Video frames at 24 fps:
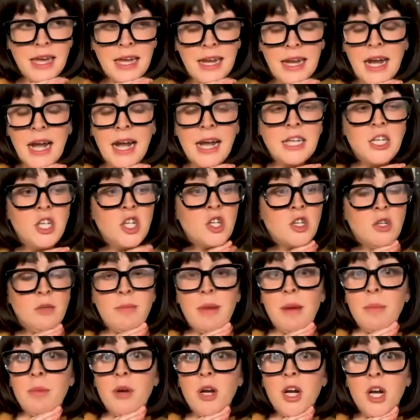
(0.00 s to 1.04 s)
And I just
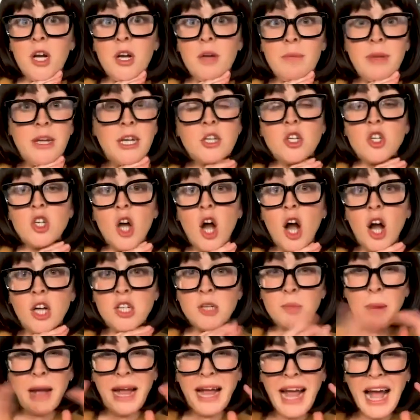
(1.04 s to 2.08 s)
remember being
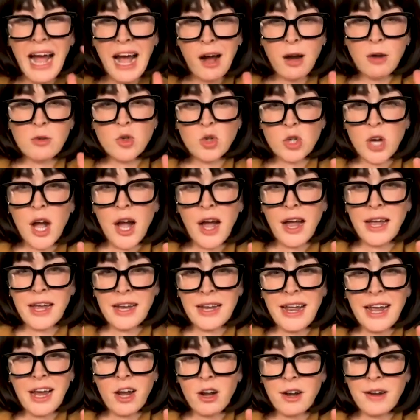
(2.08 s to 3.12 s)
shocked by how dry
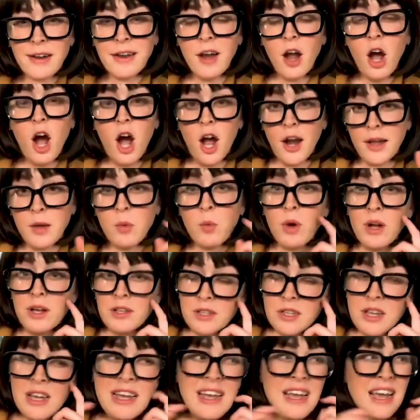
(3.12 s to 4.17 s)
and arid and hot it
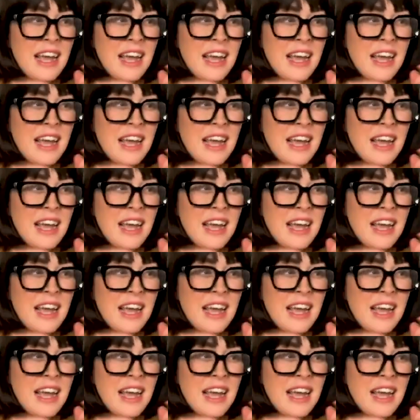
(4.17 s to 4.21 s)
was.